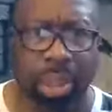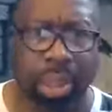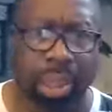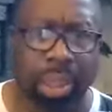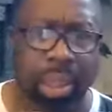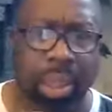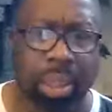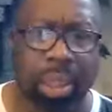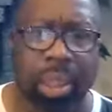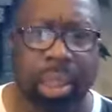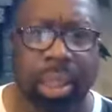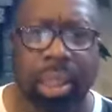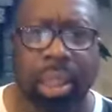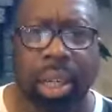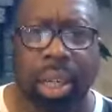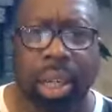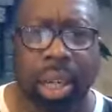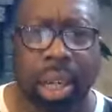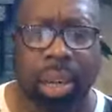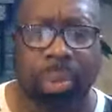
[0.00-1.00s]
The the
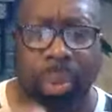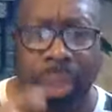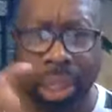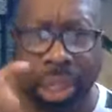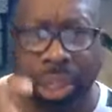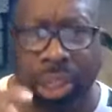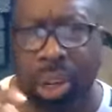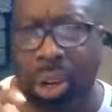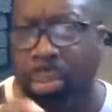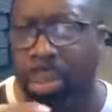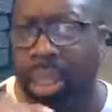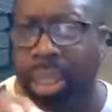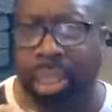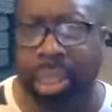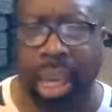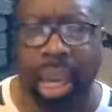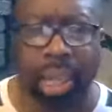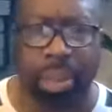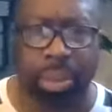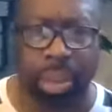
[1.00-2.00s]
it will determine the
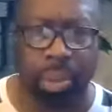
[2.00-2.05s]
times